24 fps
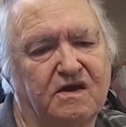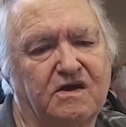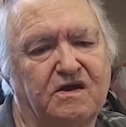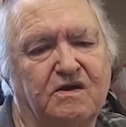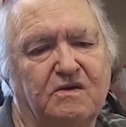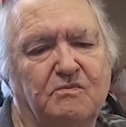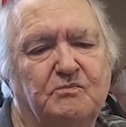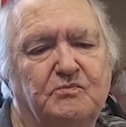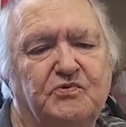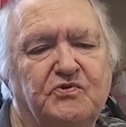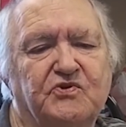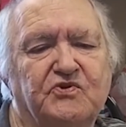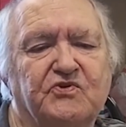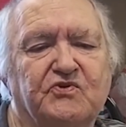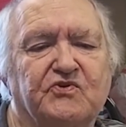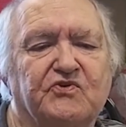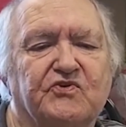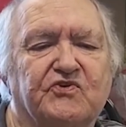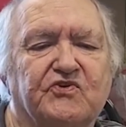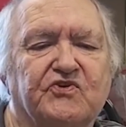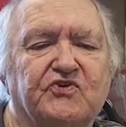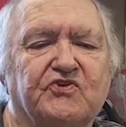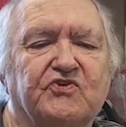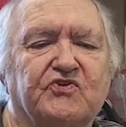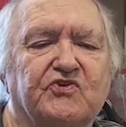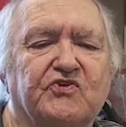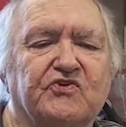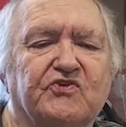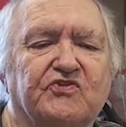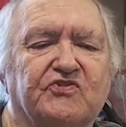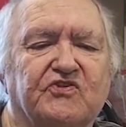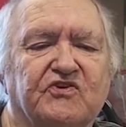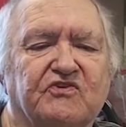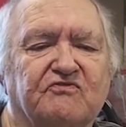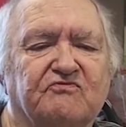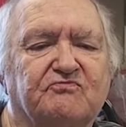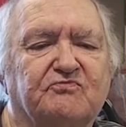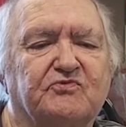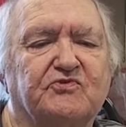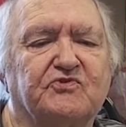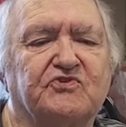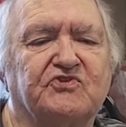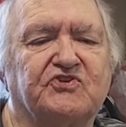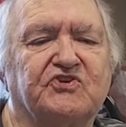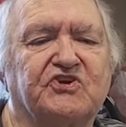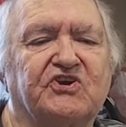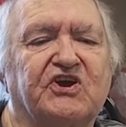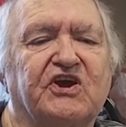computer unit they
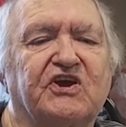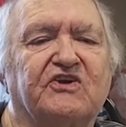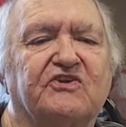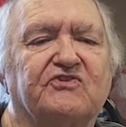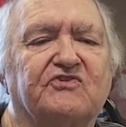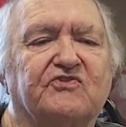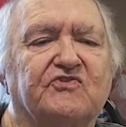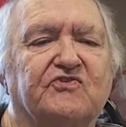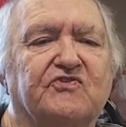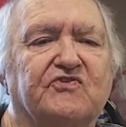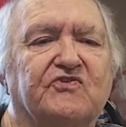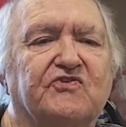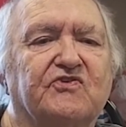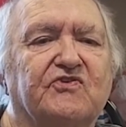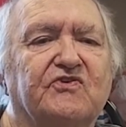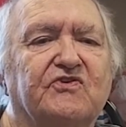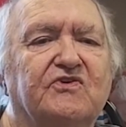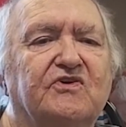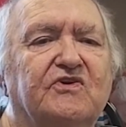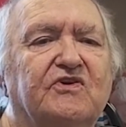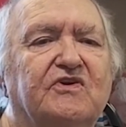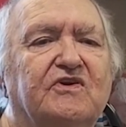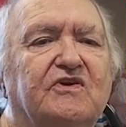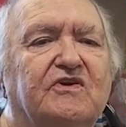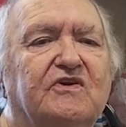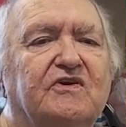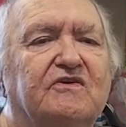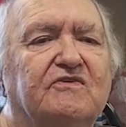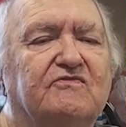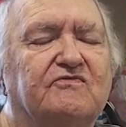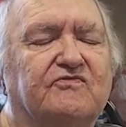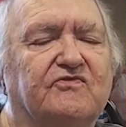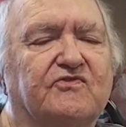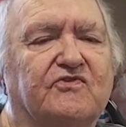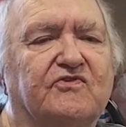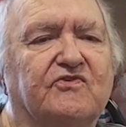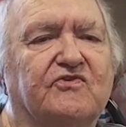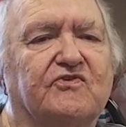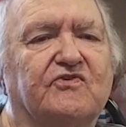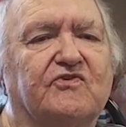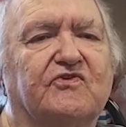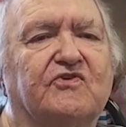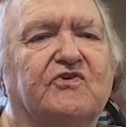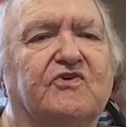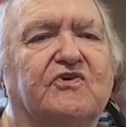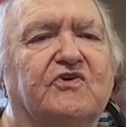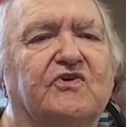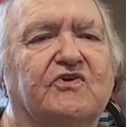put together
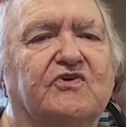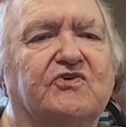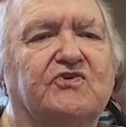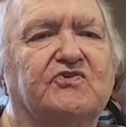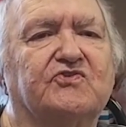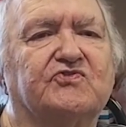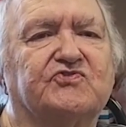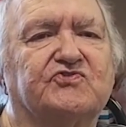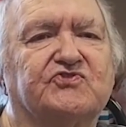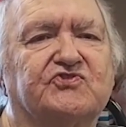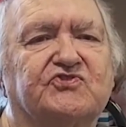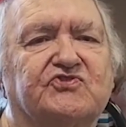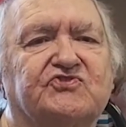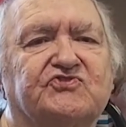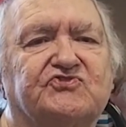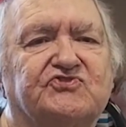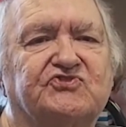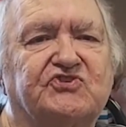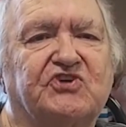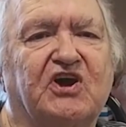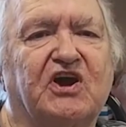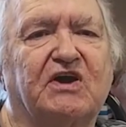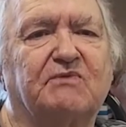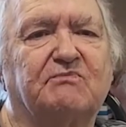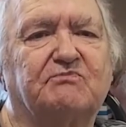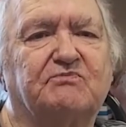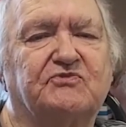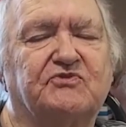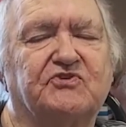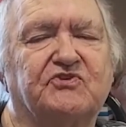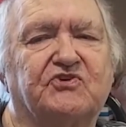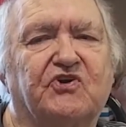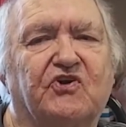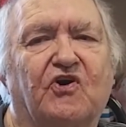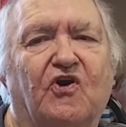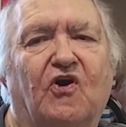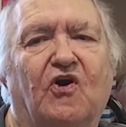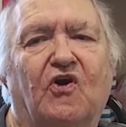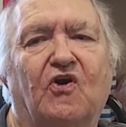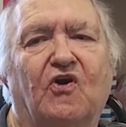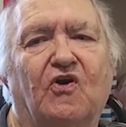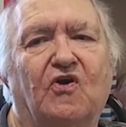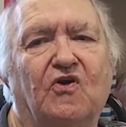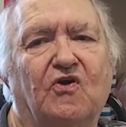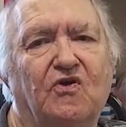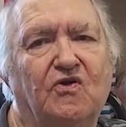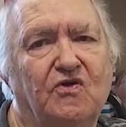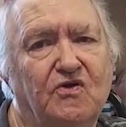for uh, using Skype to
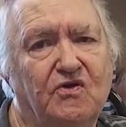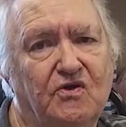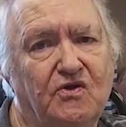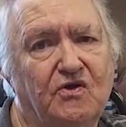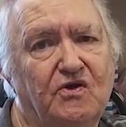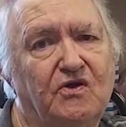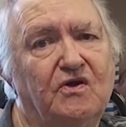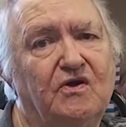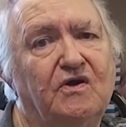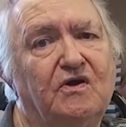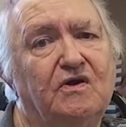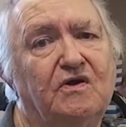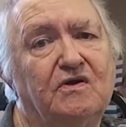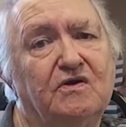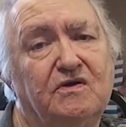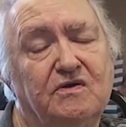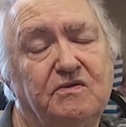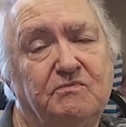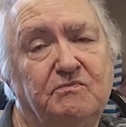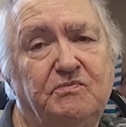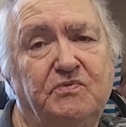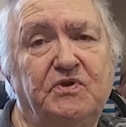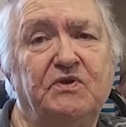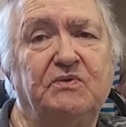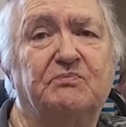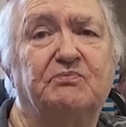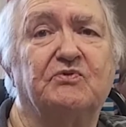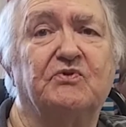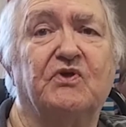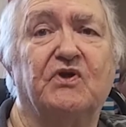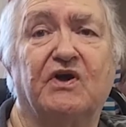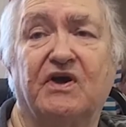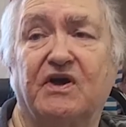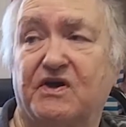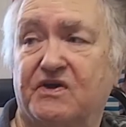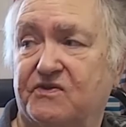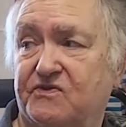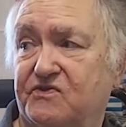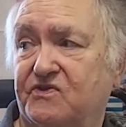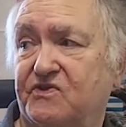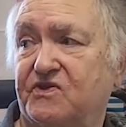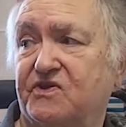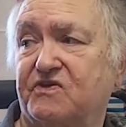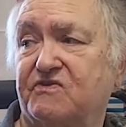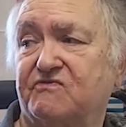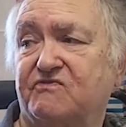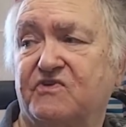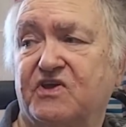call people at
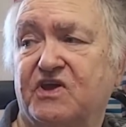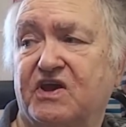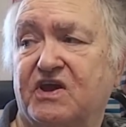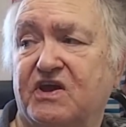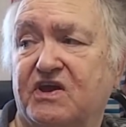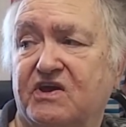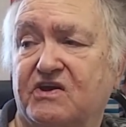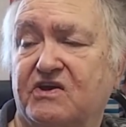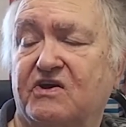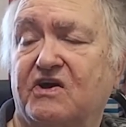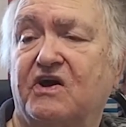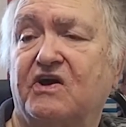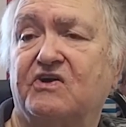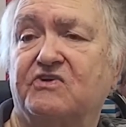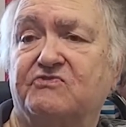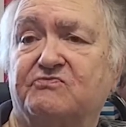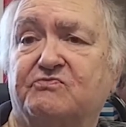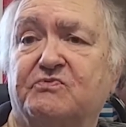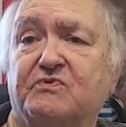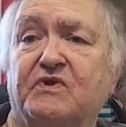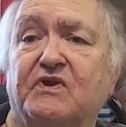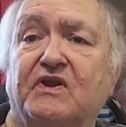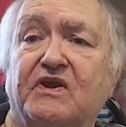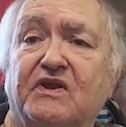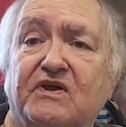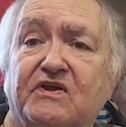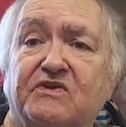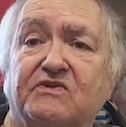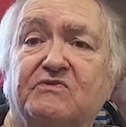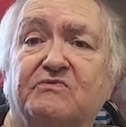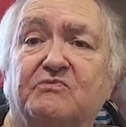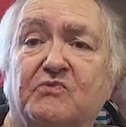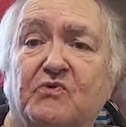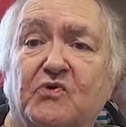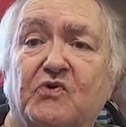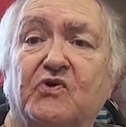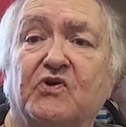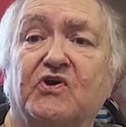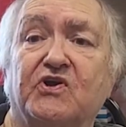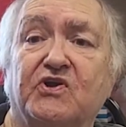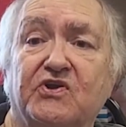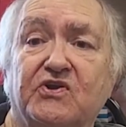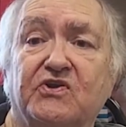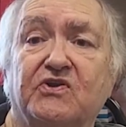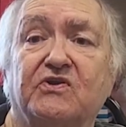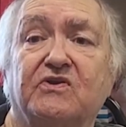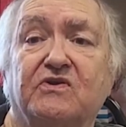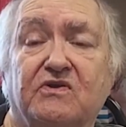the VA hospital in Des
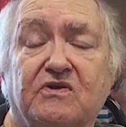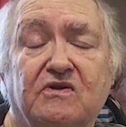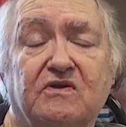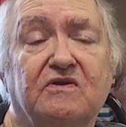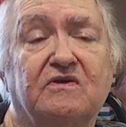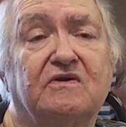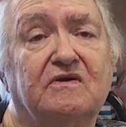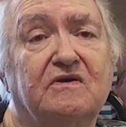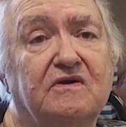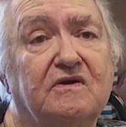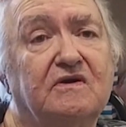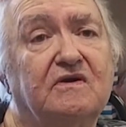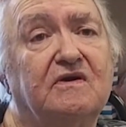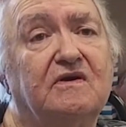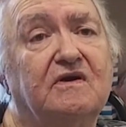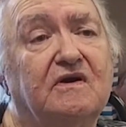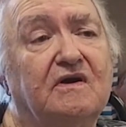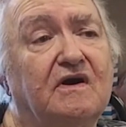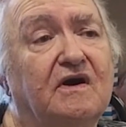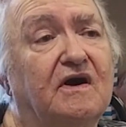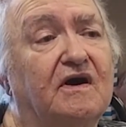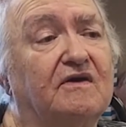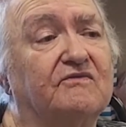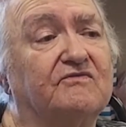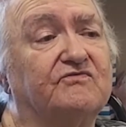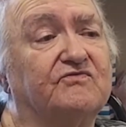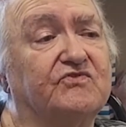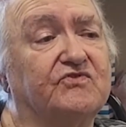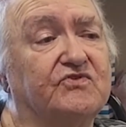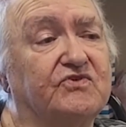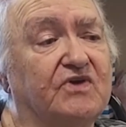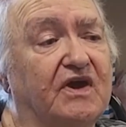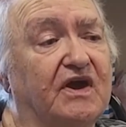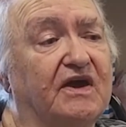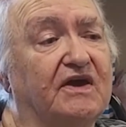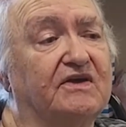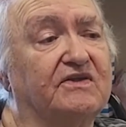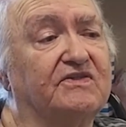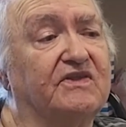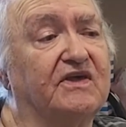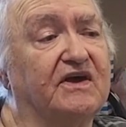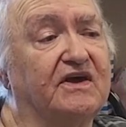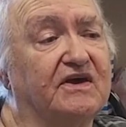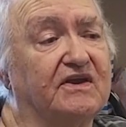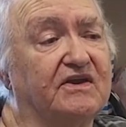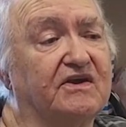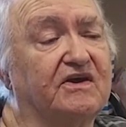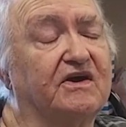Moines. Have you had that a